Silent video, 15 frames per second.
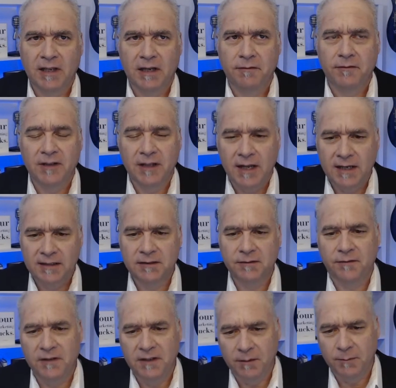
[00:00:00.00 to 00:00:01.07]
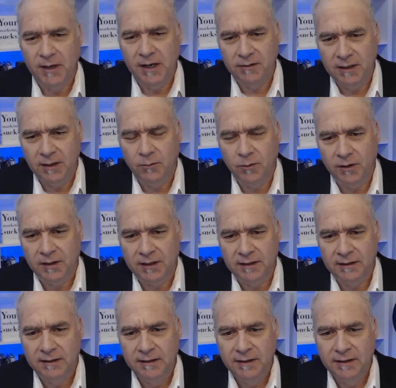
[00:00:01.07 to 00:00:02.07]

philosophy about networking.